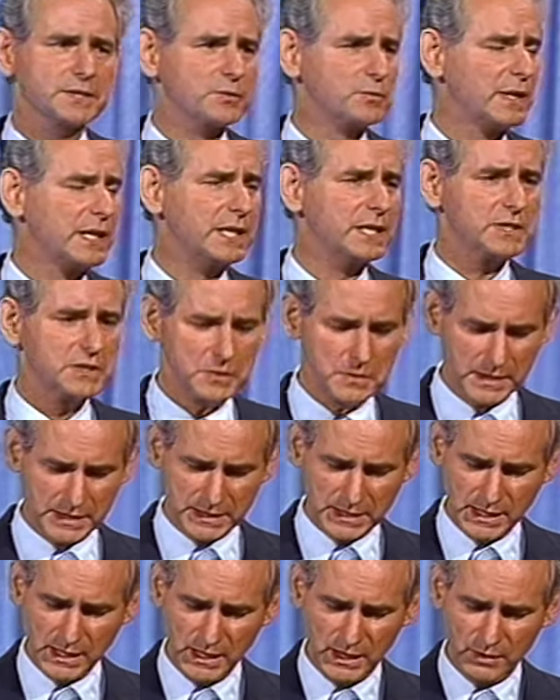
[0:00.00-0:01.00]
the way you do it.
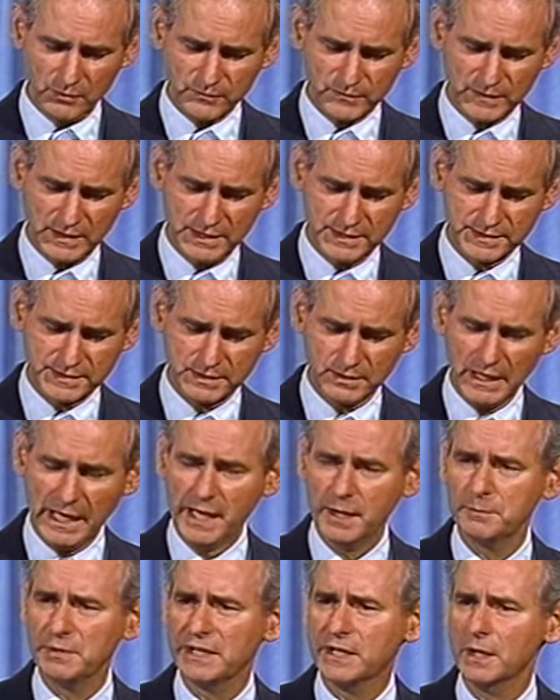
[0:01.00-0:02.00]
Friends,
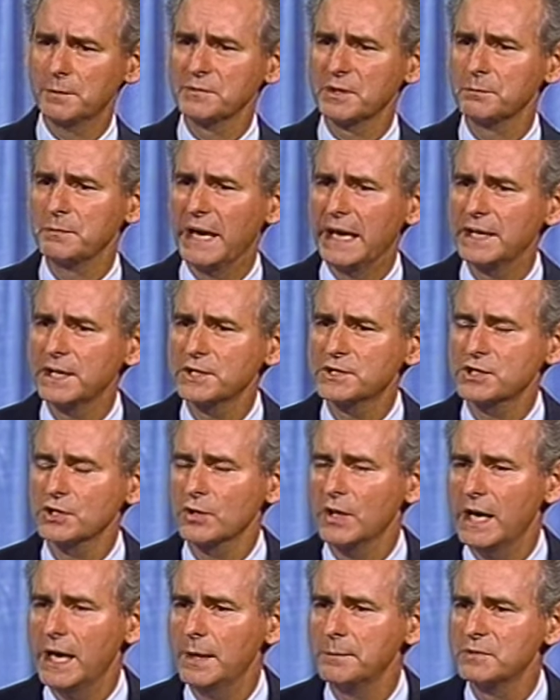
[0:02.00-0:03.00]
I become the
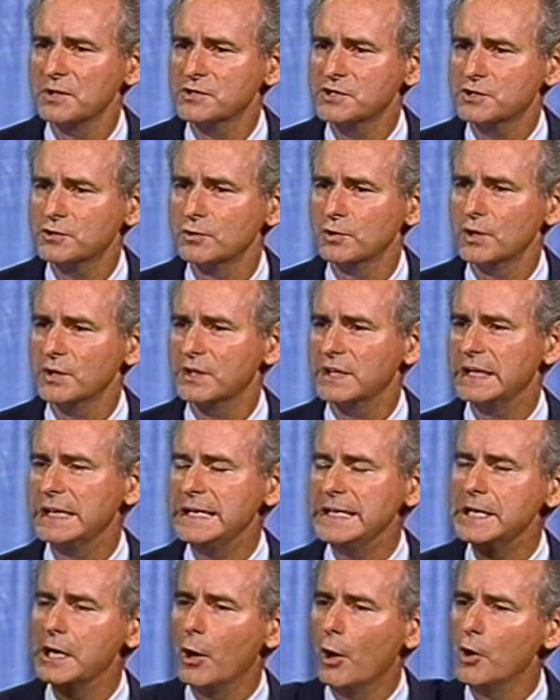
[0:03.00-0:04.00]
manager. I'm the steward.
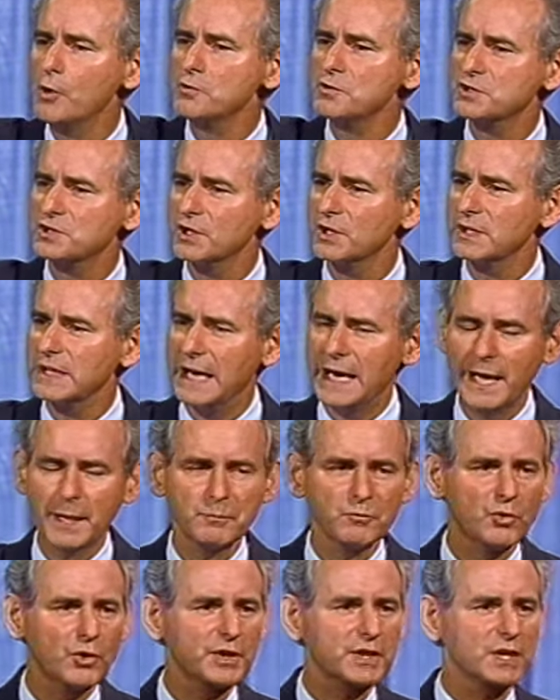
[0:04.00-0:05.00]
He owns it.
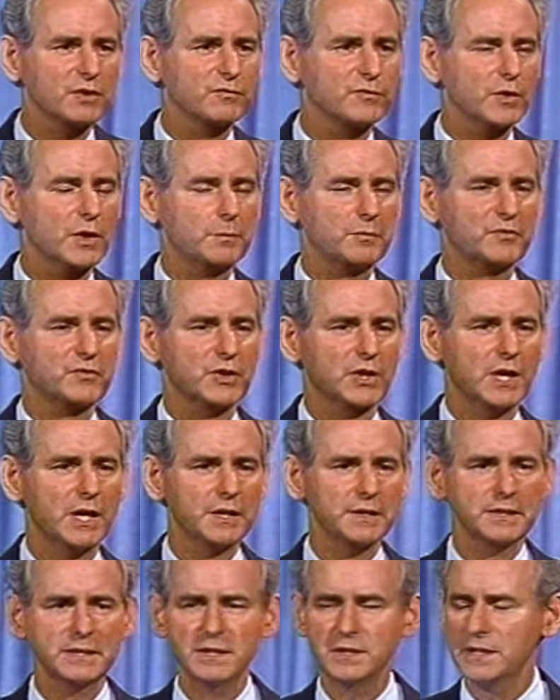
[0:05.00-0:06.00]
I'm working for him. If the
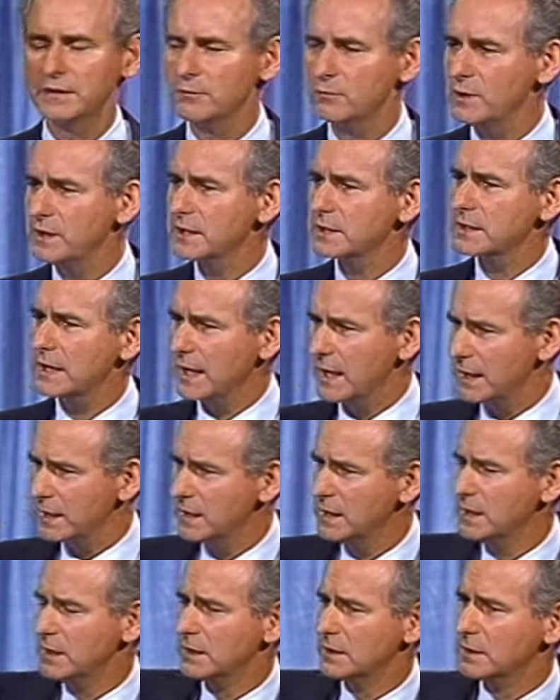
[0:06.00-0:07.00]
garden need weeded, I
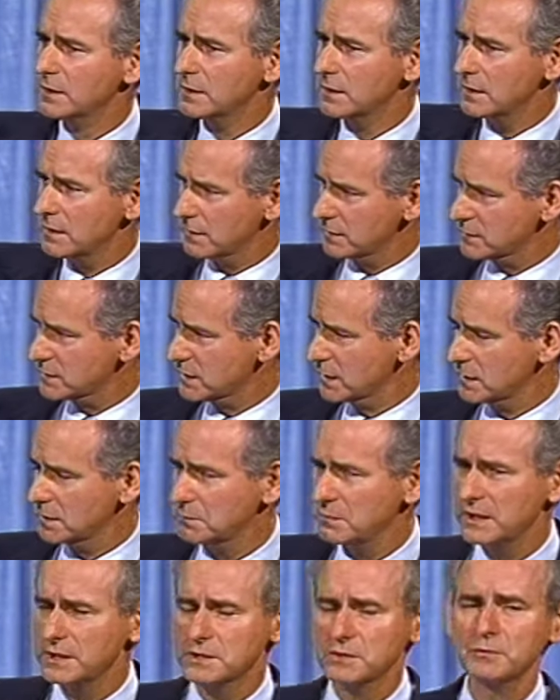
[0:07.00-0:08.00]
send
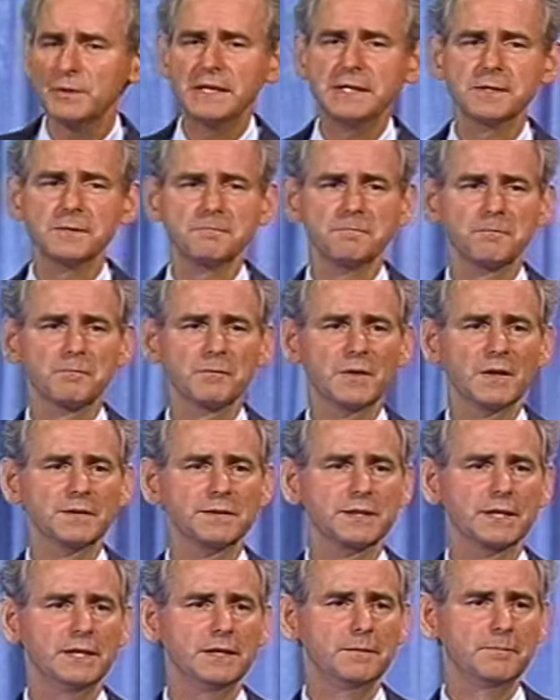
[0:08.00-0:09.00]
him in to weed it, you
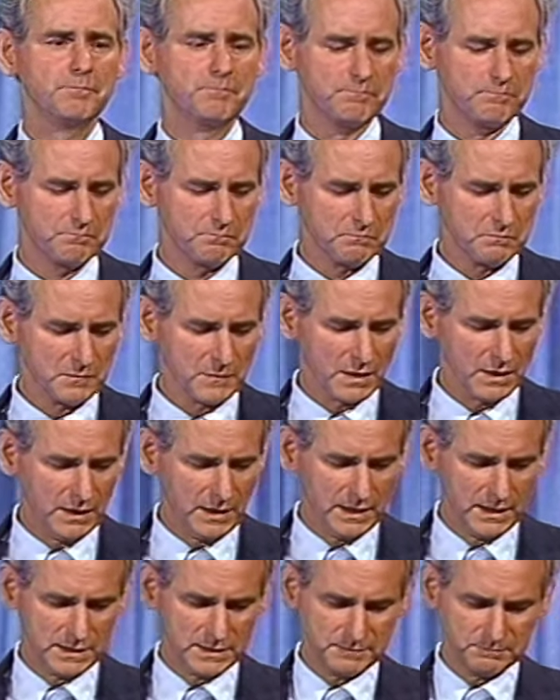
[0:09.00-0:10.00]
see.
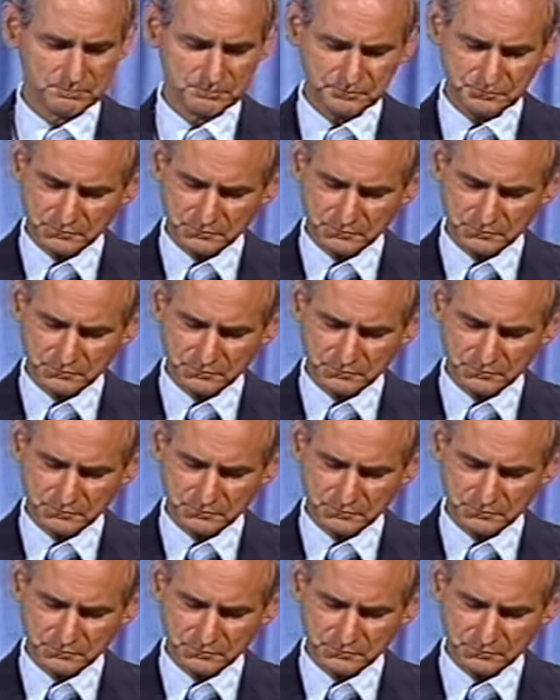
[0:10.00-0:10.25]
And,